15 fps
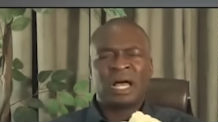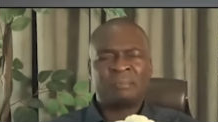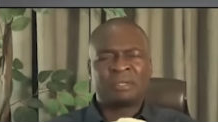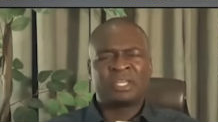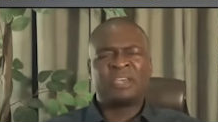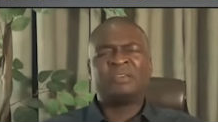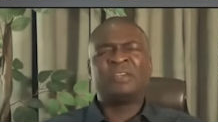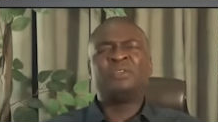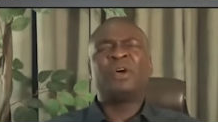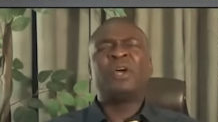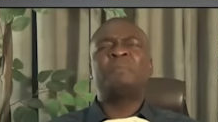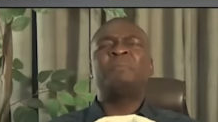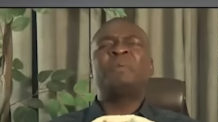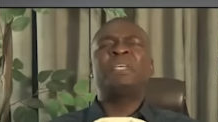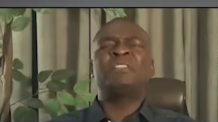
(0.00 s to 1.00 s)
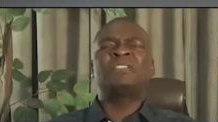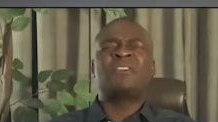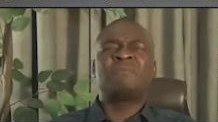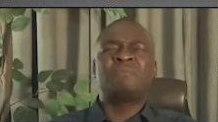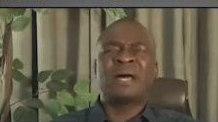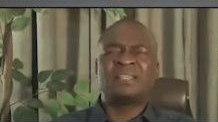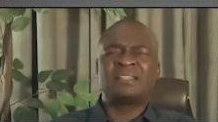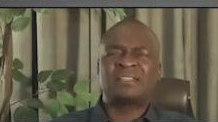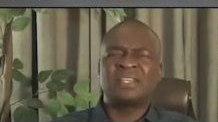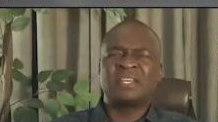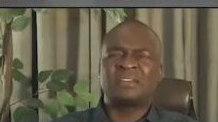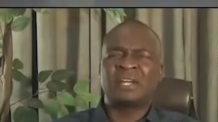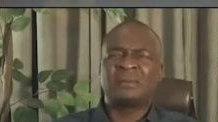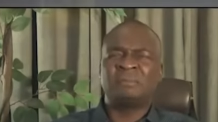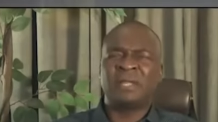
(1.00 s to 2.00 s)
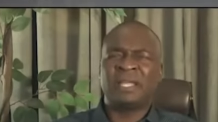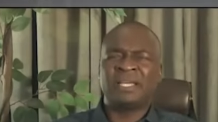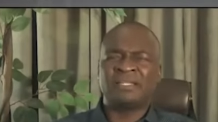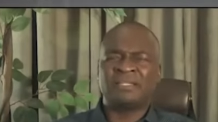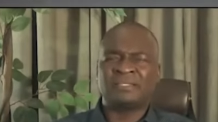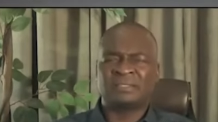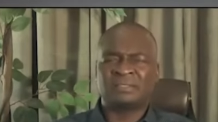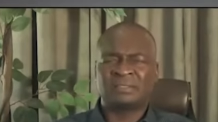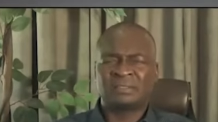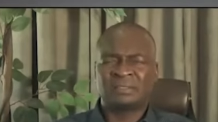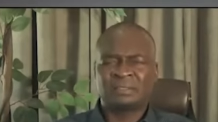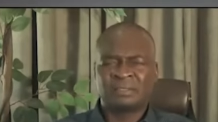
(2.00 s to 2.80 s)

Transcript: I'm giving you a piece of my secret place.